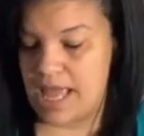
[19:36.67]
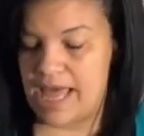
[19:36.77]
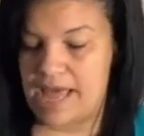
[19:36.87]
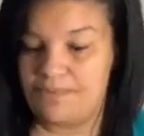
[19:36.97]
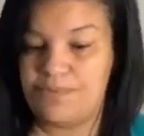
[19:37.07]

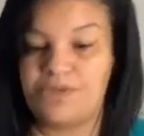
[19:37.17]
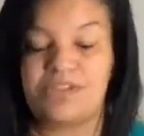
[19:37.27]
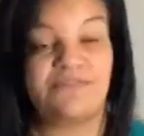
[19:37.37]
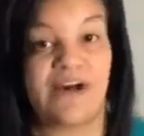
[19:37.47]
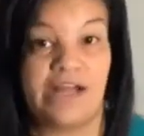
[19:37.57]
and put
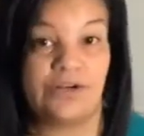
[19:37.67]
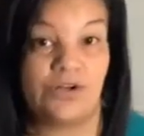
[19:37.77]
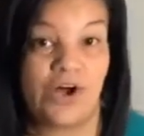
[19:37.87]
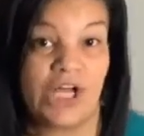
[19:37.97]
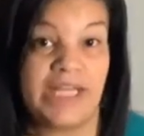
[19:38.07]
the vinyl
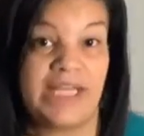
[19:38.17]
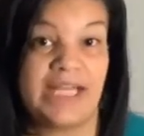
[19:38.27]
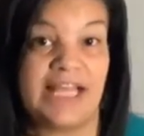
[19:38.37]
on it.